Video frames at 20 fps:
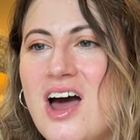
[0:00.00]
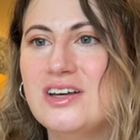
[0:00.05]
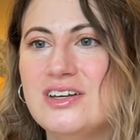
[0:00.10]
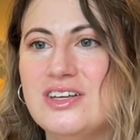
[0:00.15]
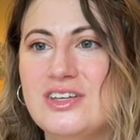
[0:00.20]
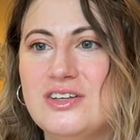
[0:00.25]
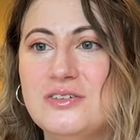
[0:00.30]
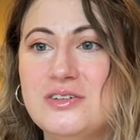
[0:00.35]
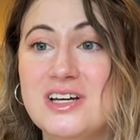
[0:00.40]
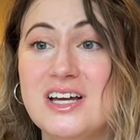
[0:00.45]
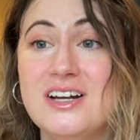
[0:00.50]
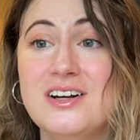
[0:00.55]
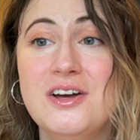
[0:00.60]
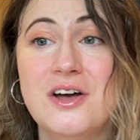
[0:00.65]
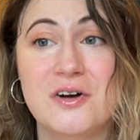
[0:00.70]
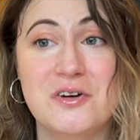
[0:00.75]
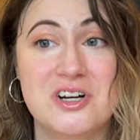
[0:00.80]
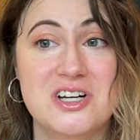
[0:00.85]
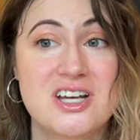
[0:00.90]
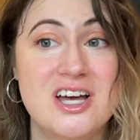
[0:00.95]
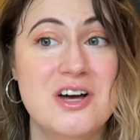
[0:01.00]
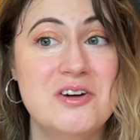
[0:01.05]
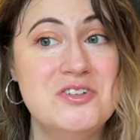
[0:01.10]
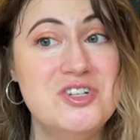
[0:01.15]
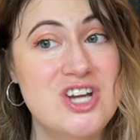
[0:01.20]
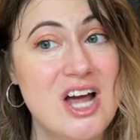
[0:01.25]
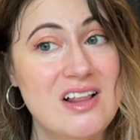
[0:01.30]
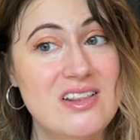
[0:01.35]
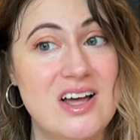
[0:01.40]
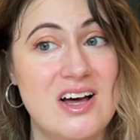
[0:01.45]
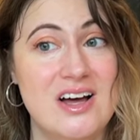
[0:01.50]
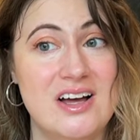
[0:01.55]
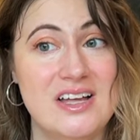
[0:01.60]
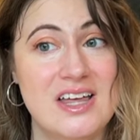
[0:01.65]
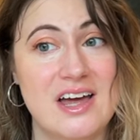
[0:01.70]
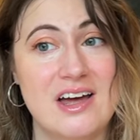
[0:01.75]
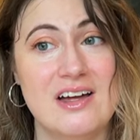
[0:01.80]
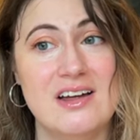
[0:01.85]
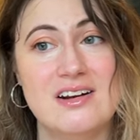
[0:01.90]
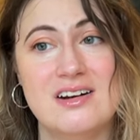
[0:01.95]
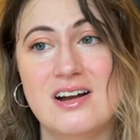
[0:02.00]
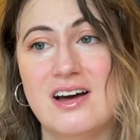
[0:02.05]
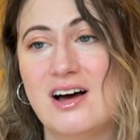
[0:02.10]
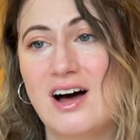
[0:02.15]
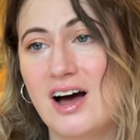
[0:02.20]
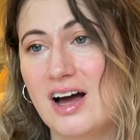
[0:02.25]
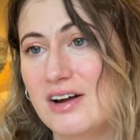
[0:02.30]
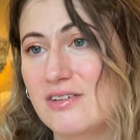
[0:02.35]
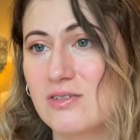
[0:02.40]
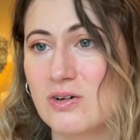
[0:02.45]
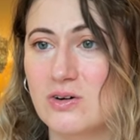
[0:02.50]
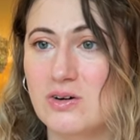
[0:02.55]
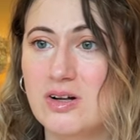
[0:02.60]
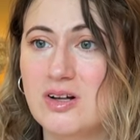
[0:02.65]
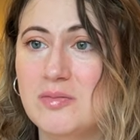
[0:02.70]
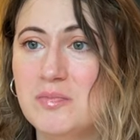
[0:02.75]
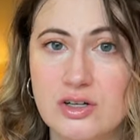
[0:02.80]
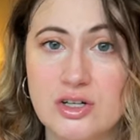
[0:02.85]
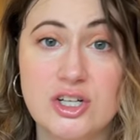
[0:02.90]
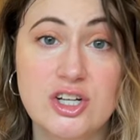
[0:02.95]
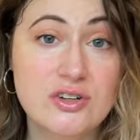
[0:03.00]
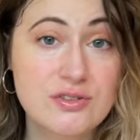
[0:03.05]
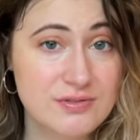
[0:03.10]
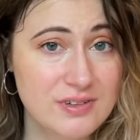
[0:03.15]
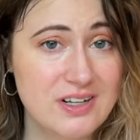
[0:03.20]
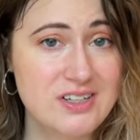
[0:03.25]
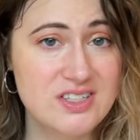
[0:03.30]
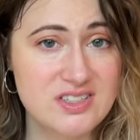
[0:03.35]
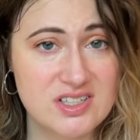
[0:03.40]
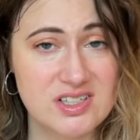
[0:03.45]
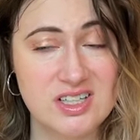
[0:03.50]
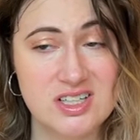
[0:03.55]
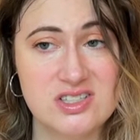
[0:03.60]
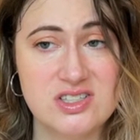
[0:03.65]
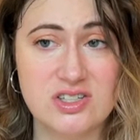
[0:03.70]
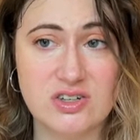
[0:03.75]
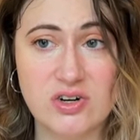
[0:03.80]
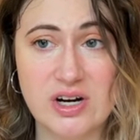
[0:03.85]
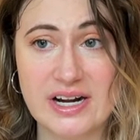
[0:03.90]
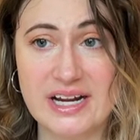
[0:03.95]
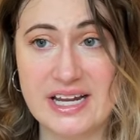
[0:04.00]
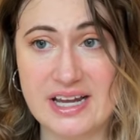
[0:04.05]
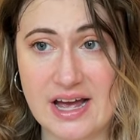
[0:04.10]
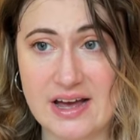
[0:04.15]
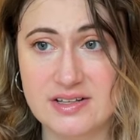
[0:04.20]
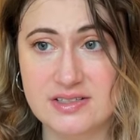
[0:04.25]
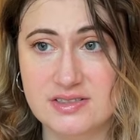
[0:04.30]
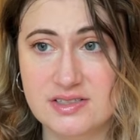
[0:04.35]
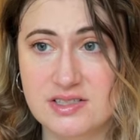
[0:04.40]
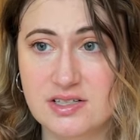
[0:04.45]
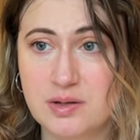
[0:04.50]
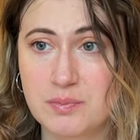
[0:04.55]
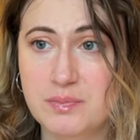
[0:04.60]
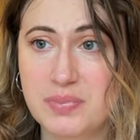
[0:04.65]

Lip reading: You can go to Coachella again, eye roll. Your friend is inconsiderate, yes.